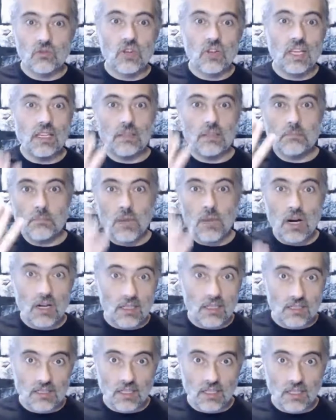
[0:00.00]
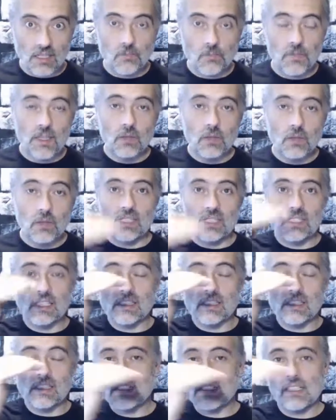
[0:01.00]
write in Markdown, which is
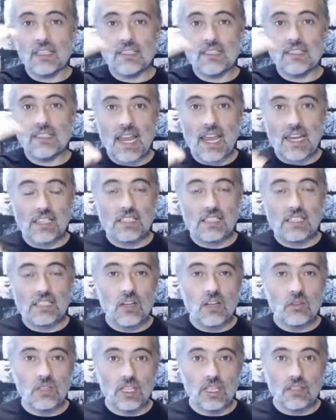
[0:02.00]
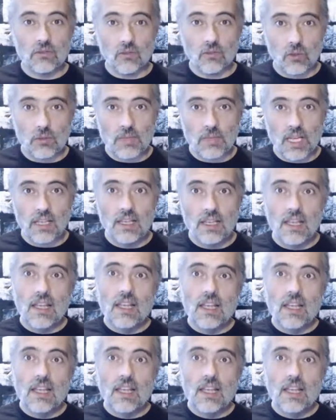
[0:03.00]
essentially a text outline format.